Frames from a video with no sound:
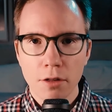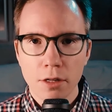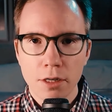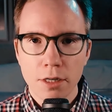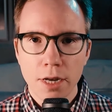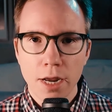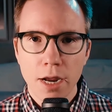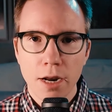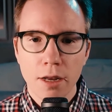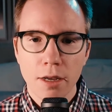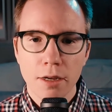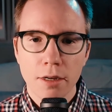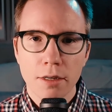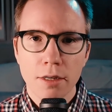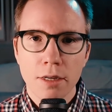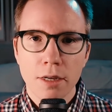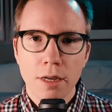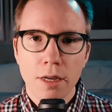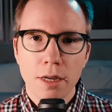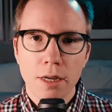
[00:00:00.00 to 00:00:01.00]
the data
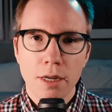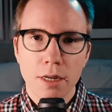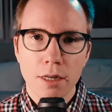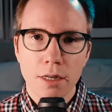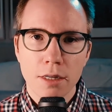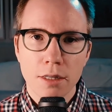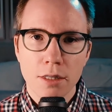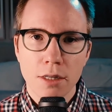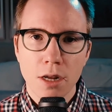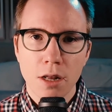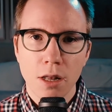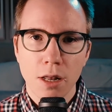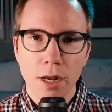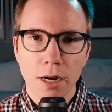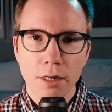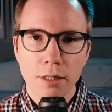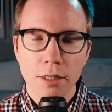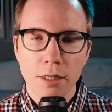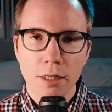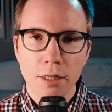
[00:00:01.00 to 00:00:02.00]
is
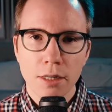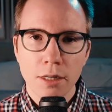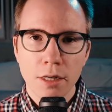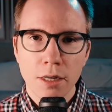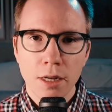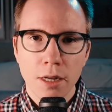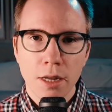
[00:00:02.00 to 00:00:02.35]
collected.